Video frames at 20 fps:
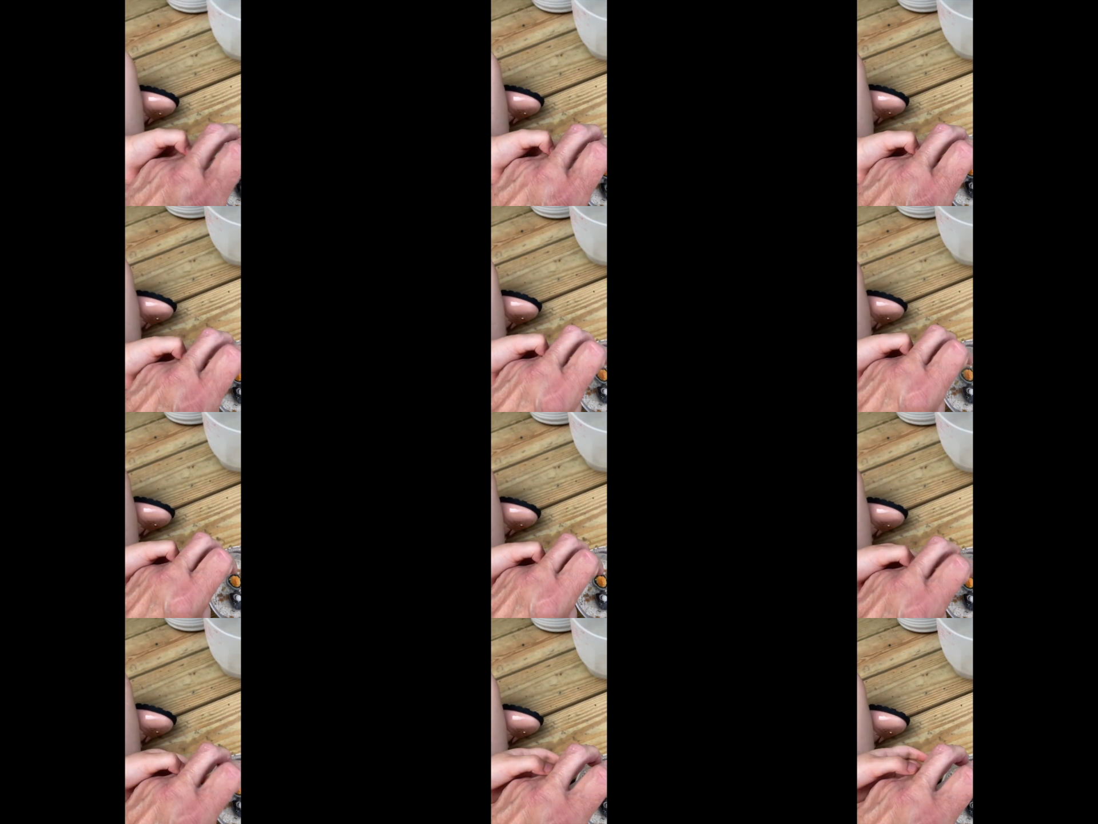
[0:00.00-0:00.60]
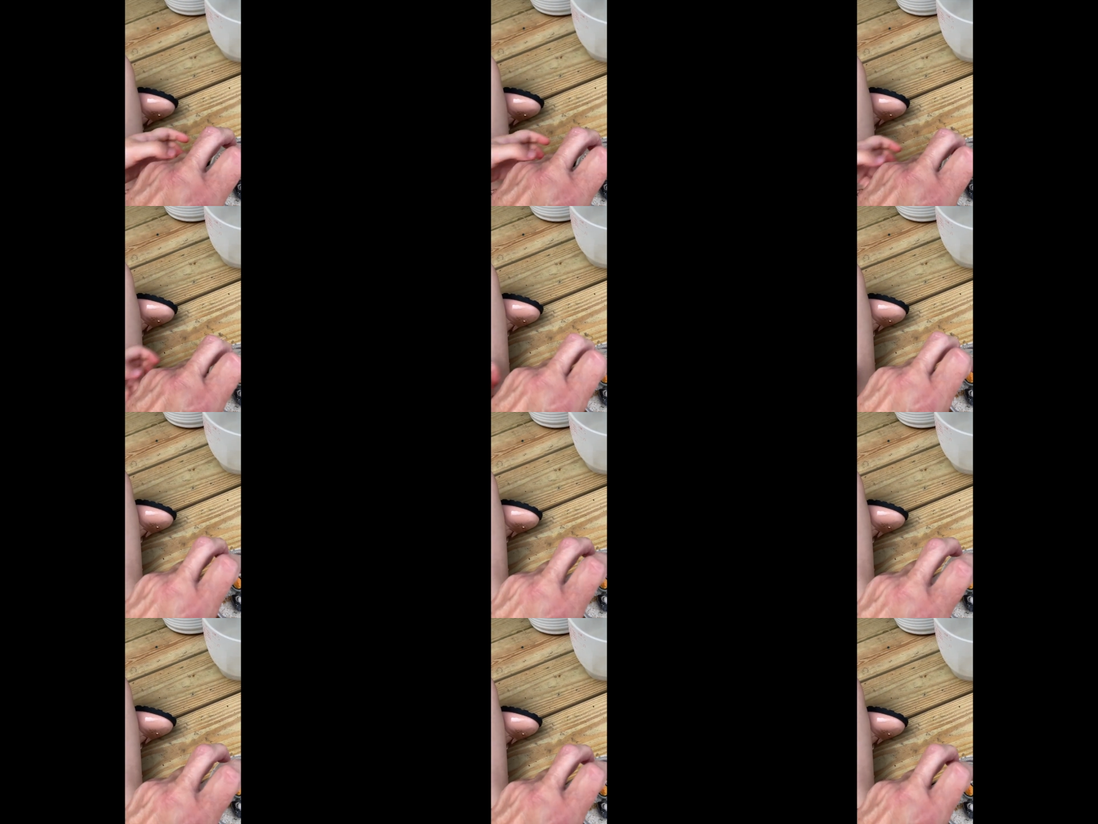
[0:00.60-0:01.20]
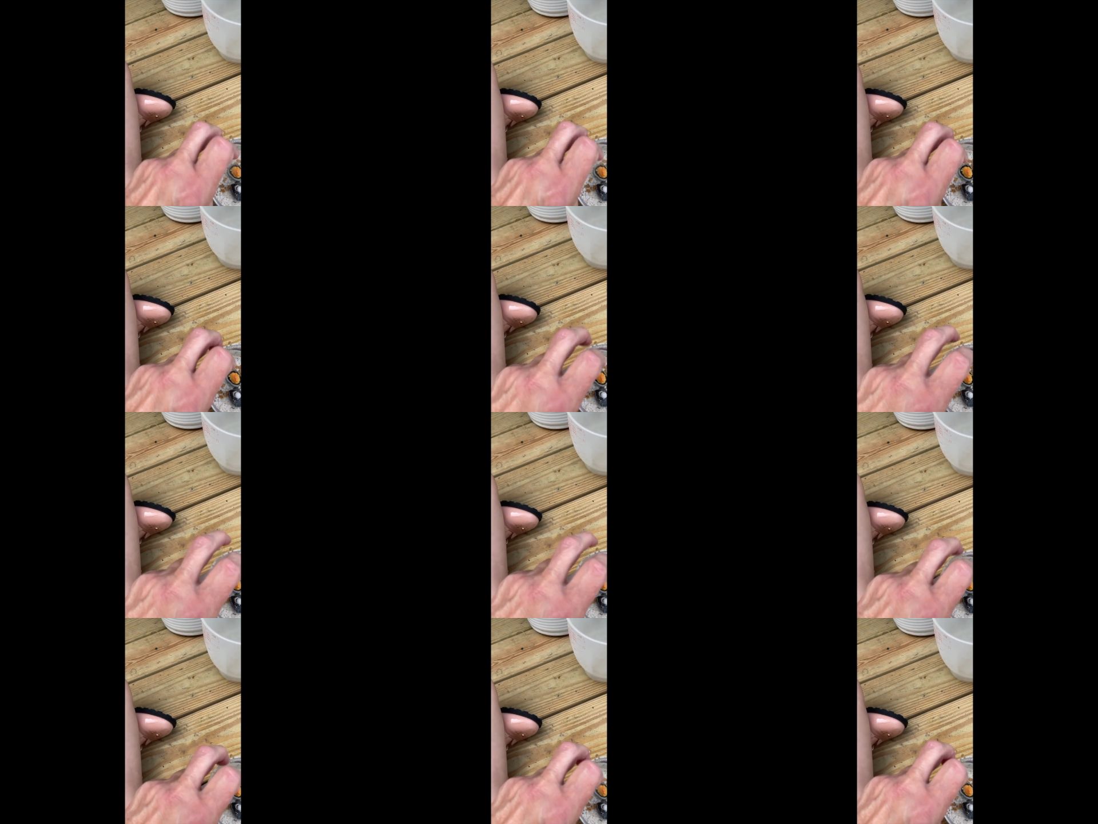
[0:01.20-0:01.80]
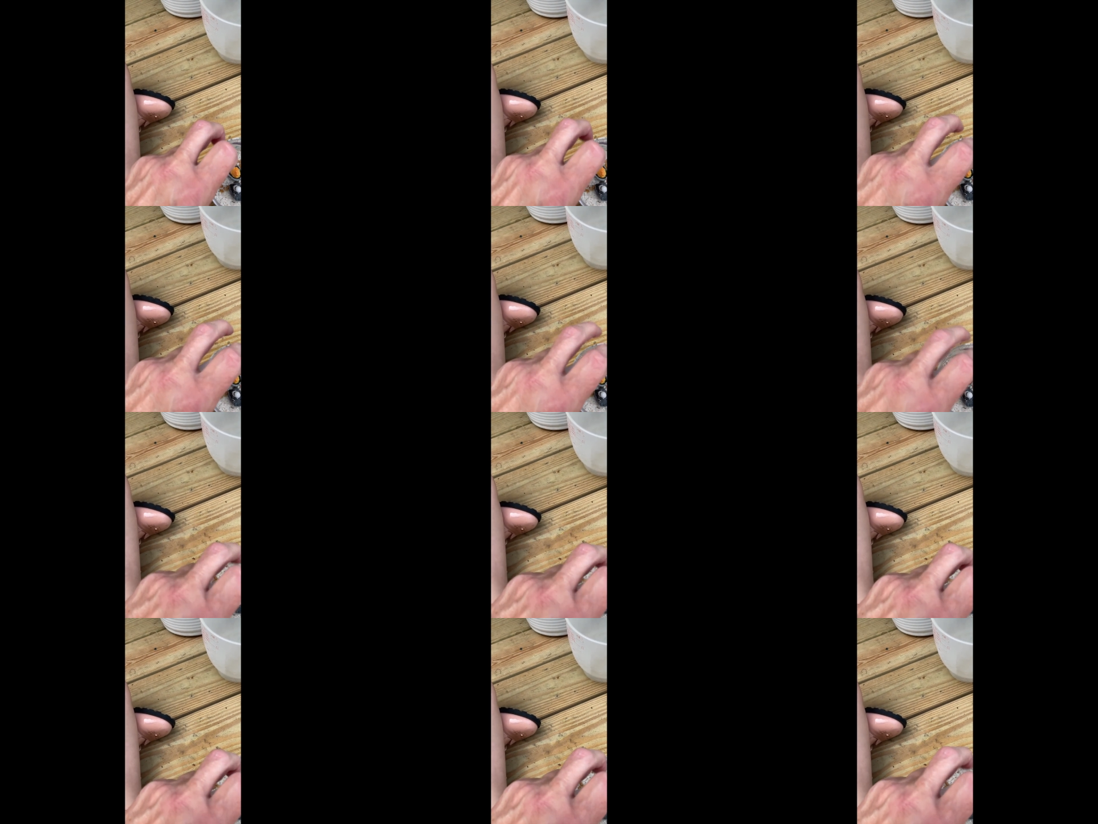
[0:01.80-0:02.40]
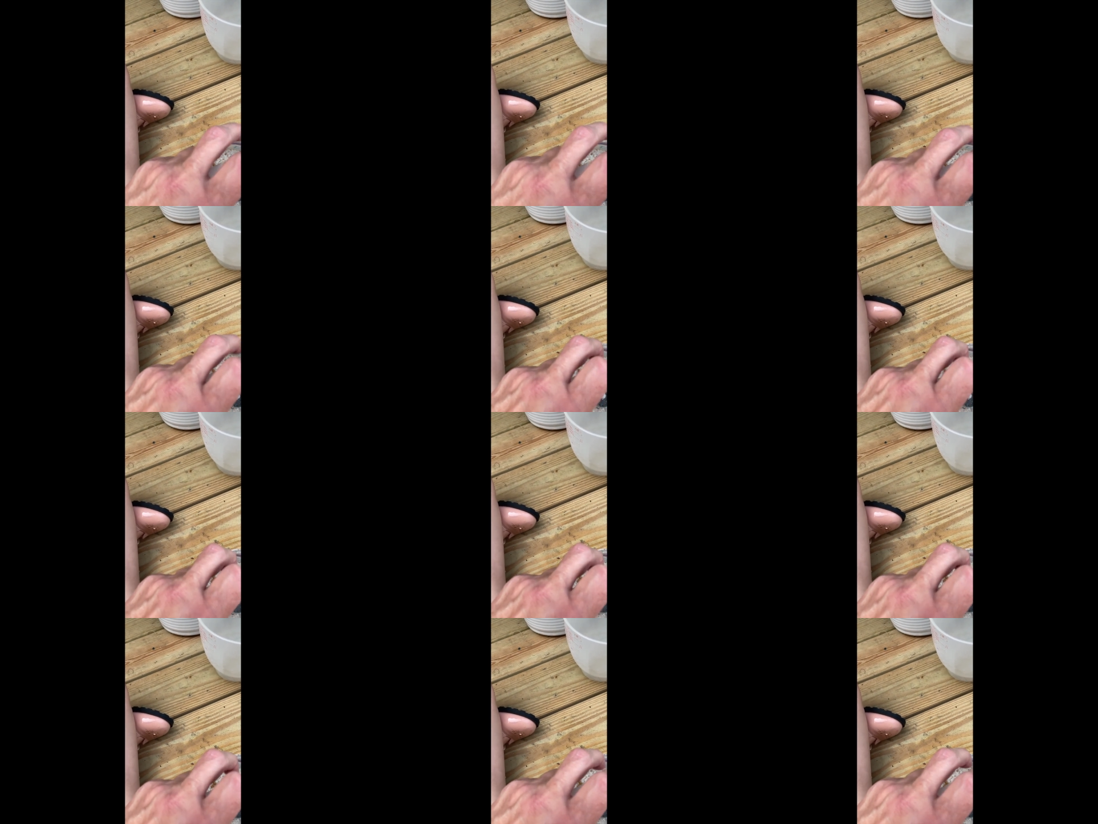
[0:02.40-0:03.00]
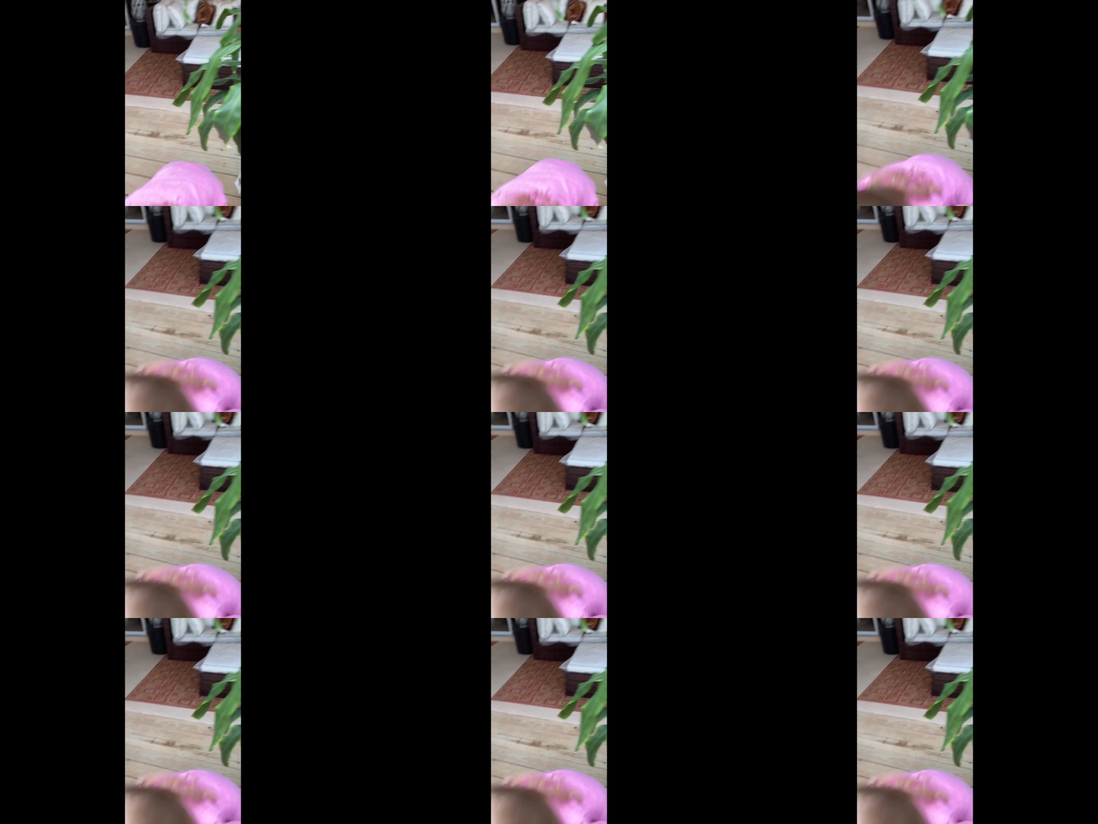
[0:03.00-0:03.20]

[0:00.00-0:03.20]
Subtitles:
No face is visible, so there are no lips to read.